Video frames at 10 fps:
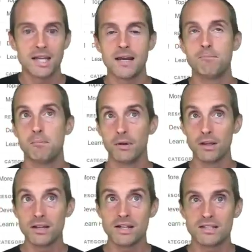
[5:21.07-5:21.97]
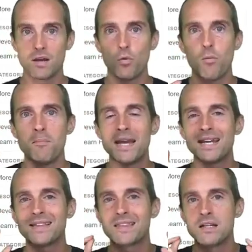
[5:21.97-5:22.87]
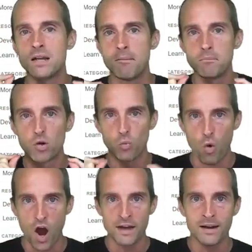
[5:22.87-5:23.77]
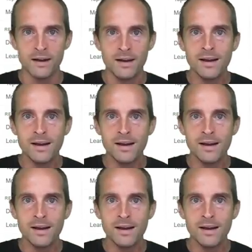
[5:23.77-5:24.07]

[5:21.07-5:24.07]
capabilities that will make it the #1